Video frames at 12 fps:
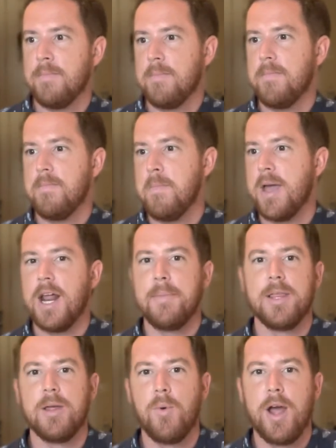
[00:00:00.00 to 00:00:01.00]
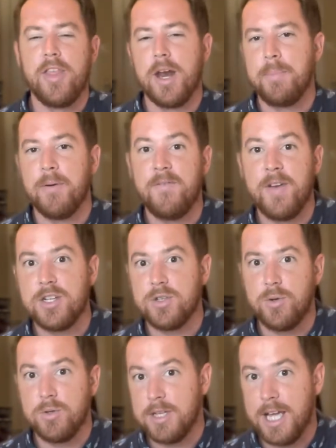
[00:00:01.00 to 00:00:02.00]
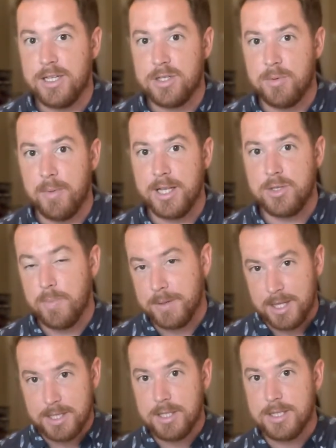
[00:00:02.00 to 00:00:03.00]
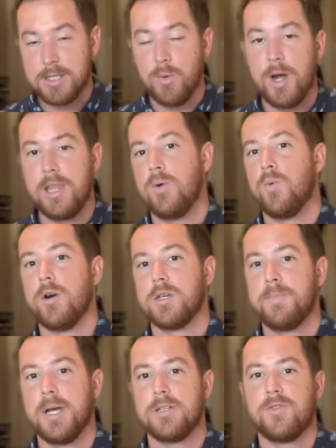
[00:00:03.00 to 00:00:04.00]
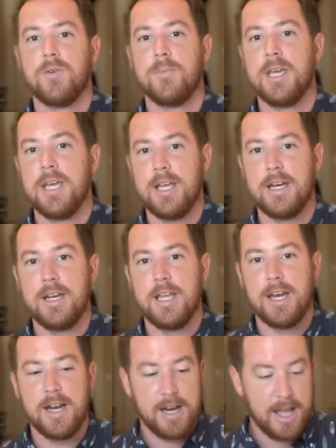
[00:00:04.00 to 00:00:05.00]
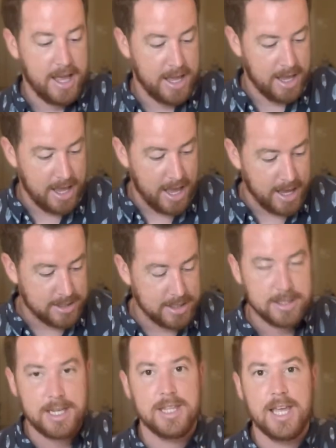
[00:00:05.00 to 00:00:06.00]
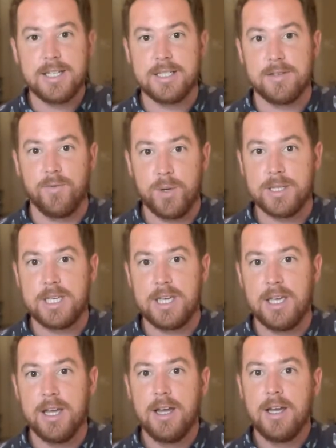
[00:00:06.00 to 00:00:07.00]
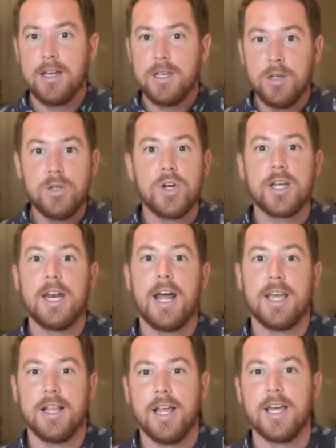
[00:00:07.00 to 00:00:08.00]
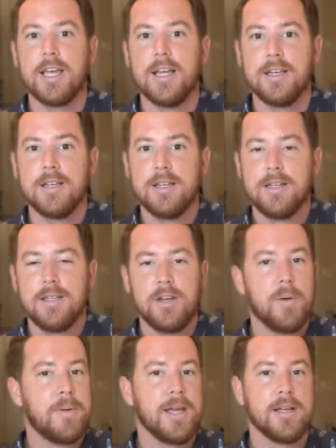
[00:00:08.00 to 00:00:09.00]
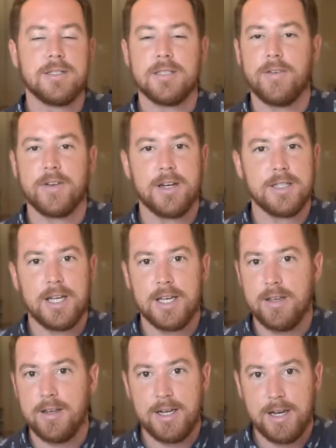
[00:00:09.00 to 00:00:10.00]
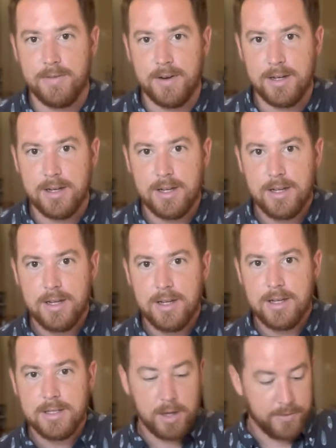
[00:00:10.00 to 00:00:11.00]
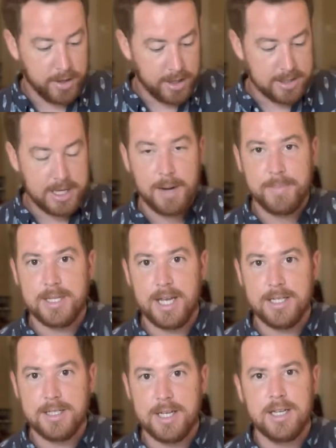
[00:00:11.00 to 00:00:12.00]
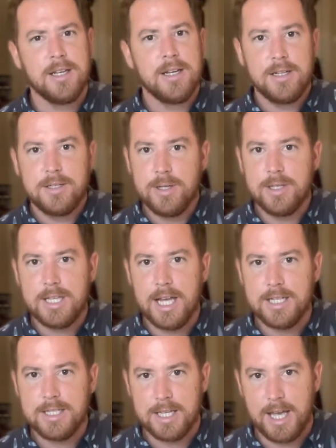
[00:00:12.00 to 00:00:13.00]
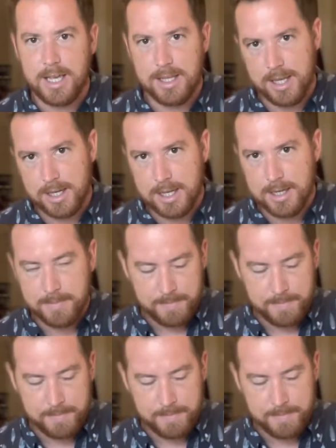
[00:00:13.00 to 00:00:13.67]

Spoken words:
may not be the way that a professional taster might do, but this is the way that works best for me. And in the essence of whiskey, you drink it how you like it. Nobody else is ever going to tell you any different. So if you're going to set up a tasting, do the tasting how you like it.